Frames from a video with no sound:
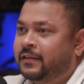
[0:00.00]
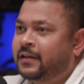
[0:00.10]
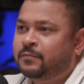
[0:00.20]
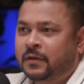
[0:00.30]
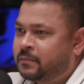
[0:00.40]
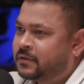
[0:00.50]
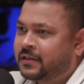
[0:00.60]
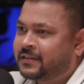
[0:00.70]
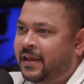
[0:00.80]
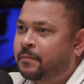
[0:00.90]
These might be
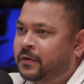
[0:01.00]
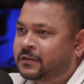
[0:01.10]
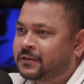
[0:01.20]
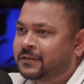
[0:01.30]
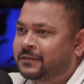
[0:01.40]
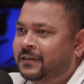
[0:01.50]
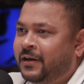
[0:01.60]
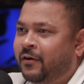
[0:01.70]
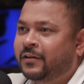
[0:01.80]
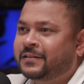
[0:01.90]
the same person
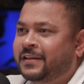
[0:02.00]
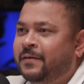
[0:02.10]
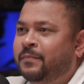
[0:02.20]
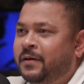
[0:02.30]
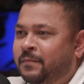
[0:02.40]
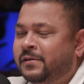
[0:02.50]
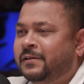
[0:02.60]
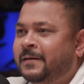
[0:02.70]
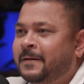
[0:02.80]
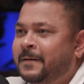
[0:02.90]
or the same people.